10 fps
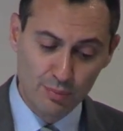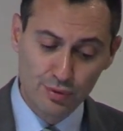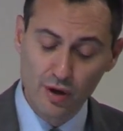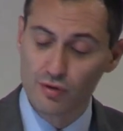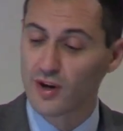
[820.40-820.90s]

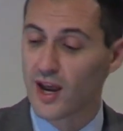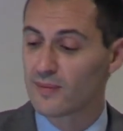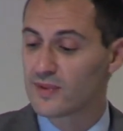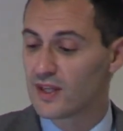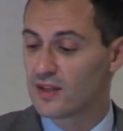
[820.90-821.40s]

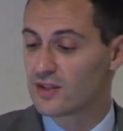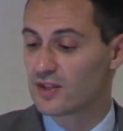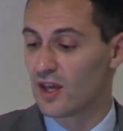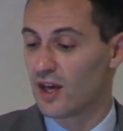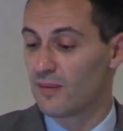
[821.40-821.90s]
program
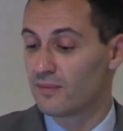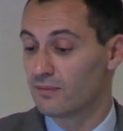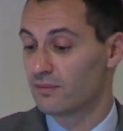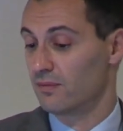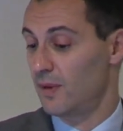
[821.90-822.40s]
since
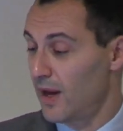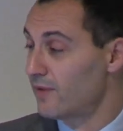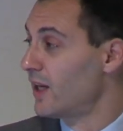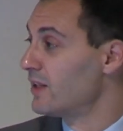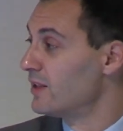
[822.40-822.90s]

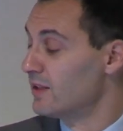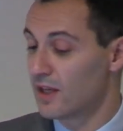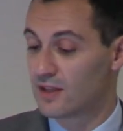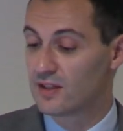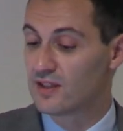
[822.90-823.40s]
about
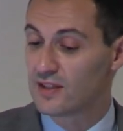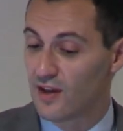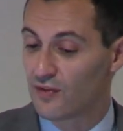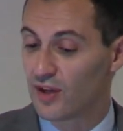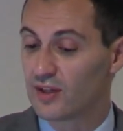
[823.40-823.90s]

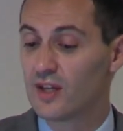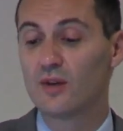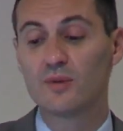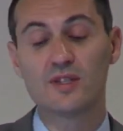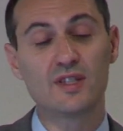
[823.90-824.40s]
1997,
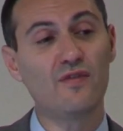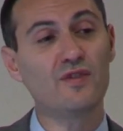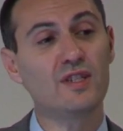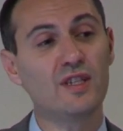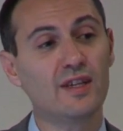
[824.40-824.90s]
with
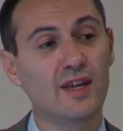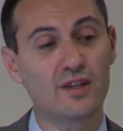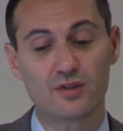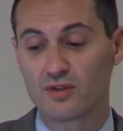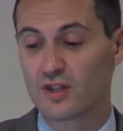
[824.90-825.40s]
17
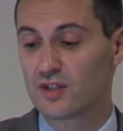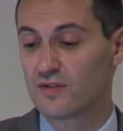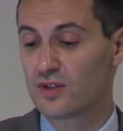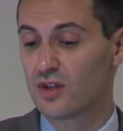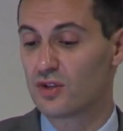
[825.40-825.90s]
categories
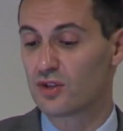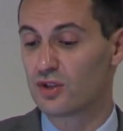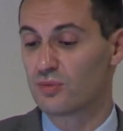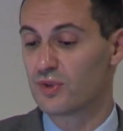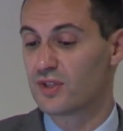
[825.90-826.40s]
of
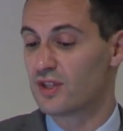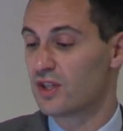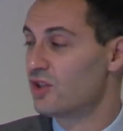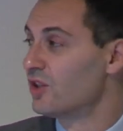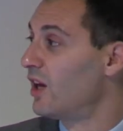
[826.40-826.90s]
surgical
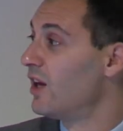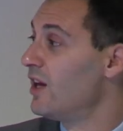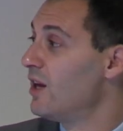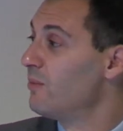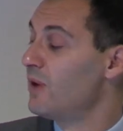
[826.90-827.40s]
procedure.
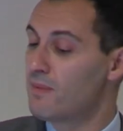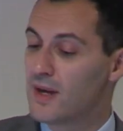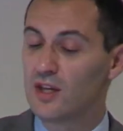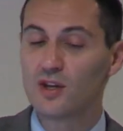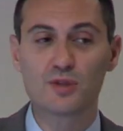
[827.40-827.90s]
But
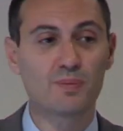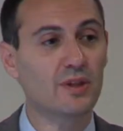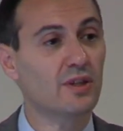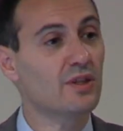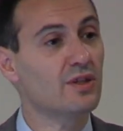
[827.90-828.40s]
many
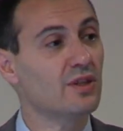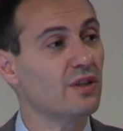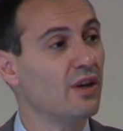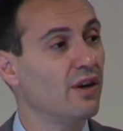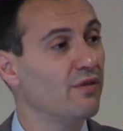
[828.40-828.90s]
hospitals
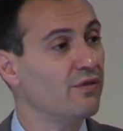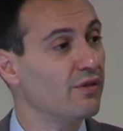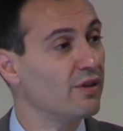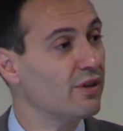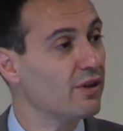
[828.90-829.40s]
have
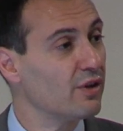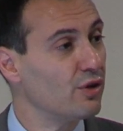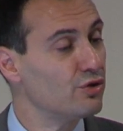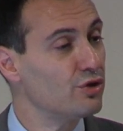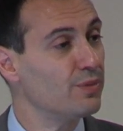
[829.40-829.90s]

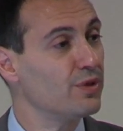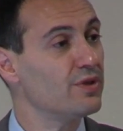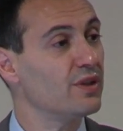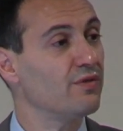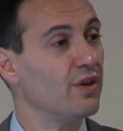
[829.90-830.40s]

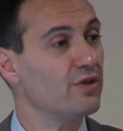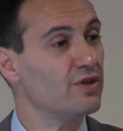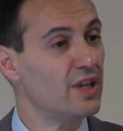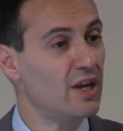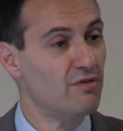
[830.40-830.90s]
contributed
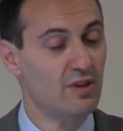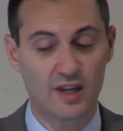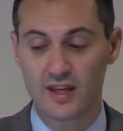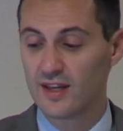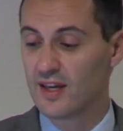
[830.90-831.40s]

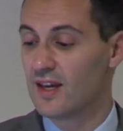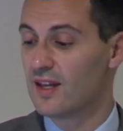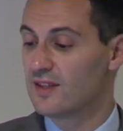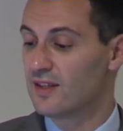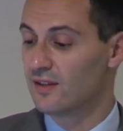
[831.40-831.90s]
voluntarily
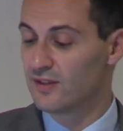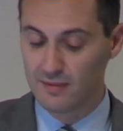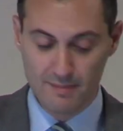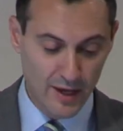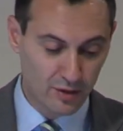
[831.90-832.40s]
until the
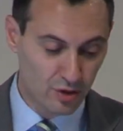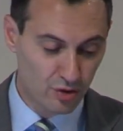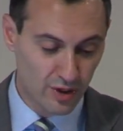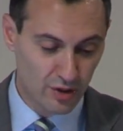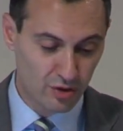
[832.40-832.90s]

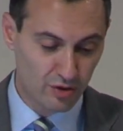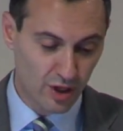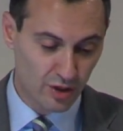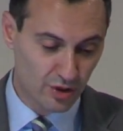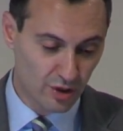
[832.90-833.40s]
mandatory
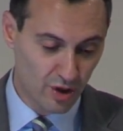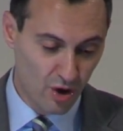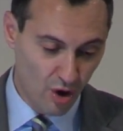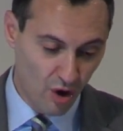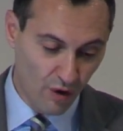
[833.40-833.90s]
introduction
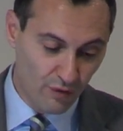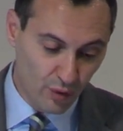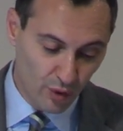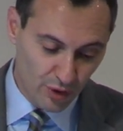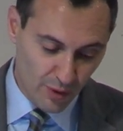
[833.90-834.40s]

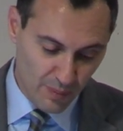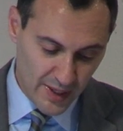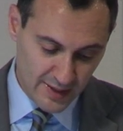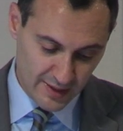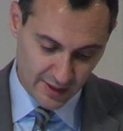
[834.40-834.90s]
of
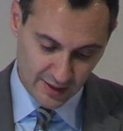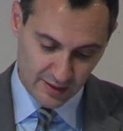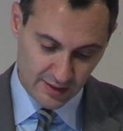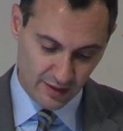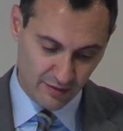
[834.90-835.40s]

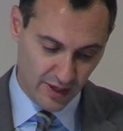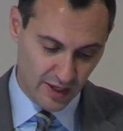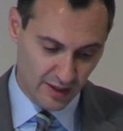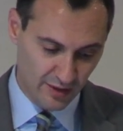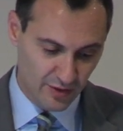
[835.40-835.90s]
orthopedic
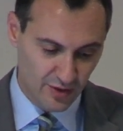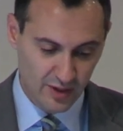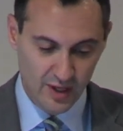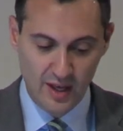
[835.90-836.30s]
surveillance